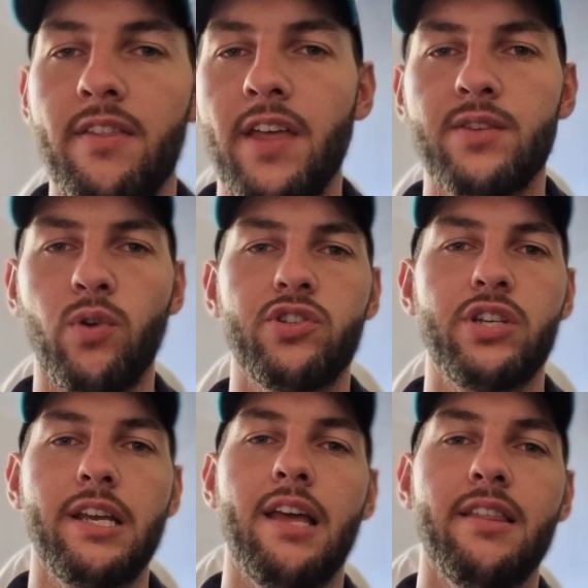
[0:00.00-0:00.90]
Thanks for
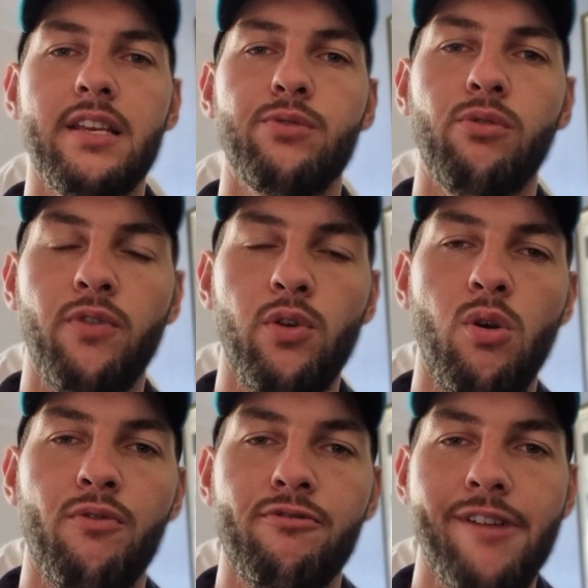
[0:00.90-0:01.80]
watching this
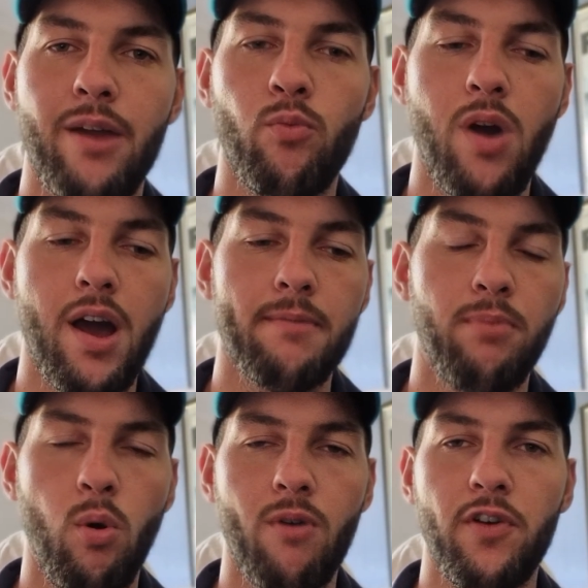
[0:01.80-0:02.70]
review of round one,
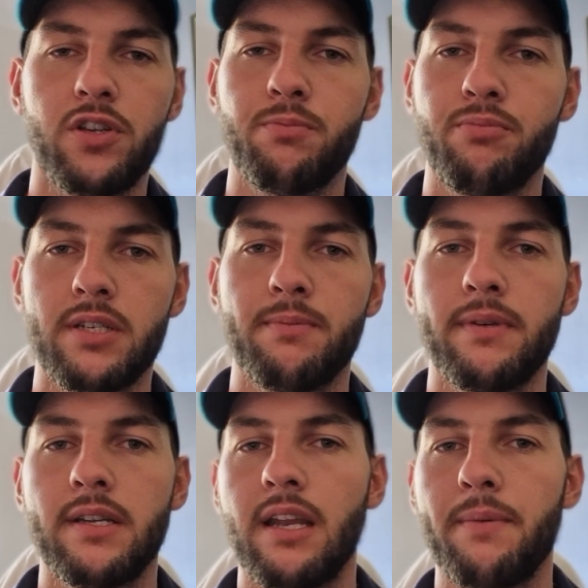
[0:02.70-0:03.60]
Port versus
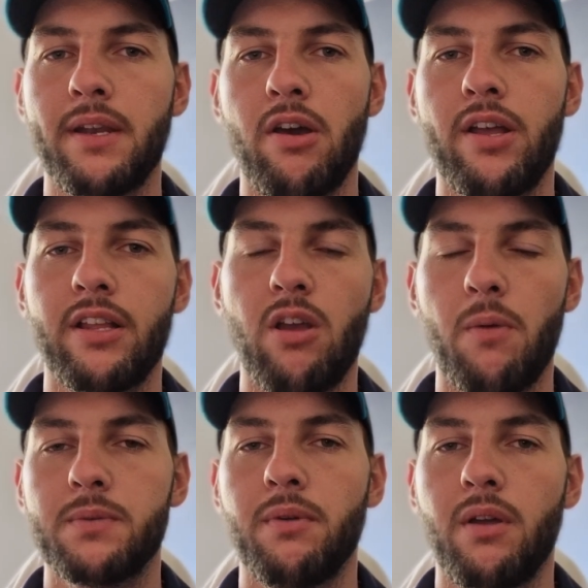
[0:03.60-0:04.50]
Brisbane. Let me know in the
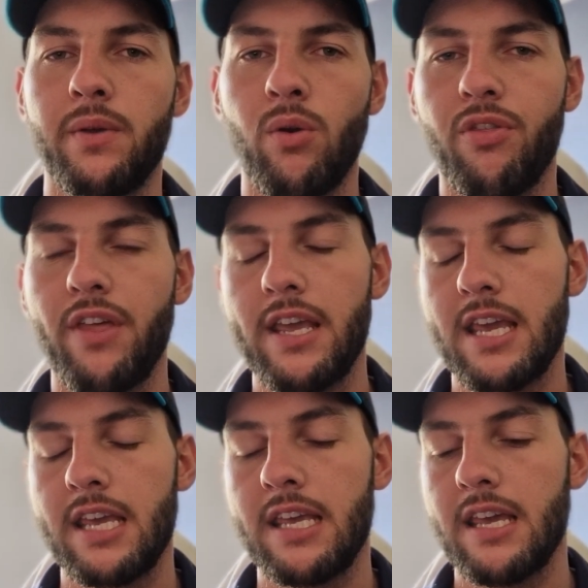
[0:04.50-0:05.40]
comments below what you're
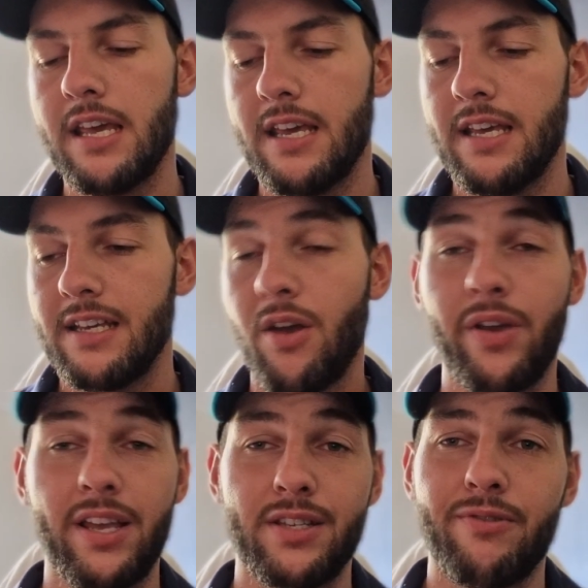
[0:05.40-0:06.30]
thinking
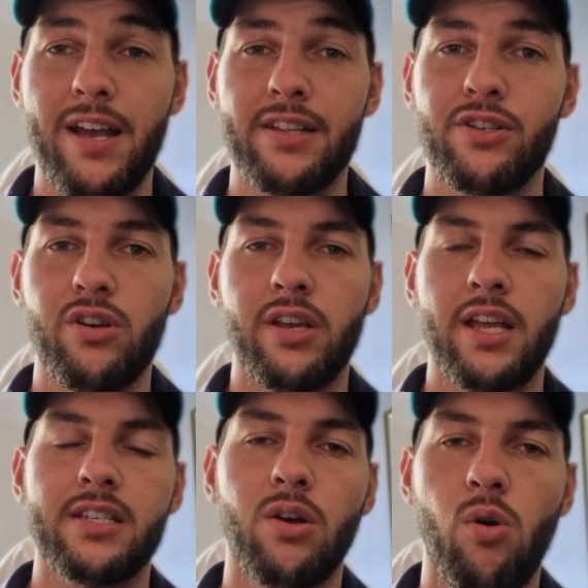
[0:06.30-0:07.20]
going into round two
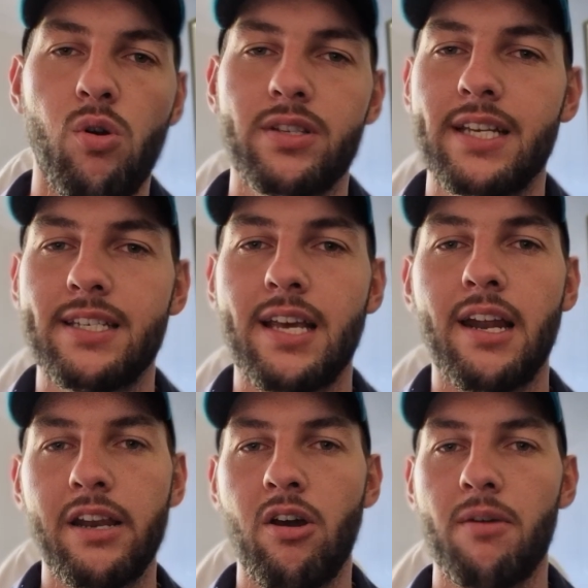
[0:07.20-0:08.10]
against the Hawks next
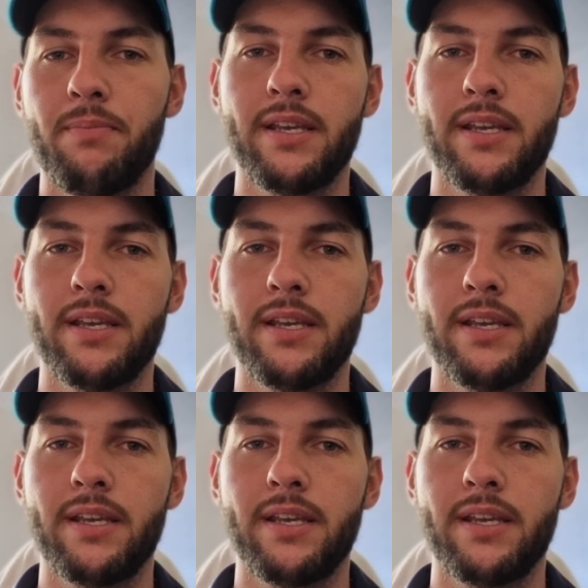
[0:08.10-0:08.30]
Saturday night.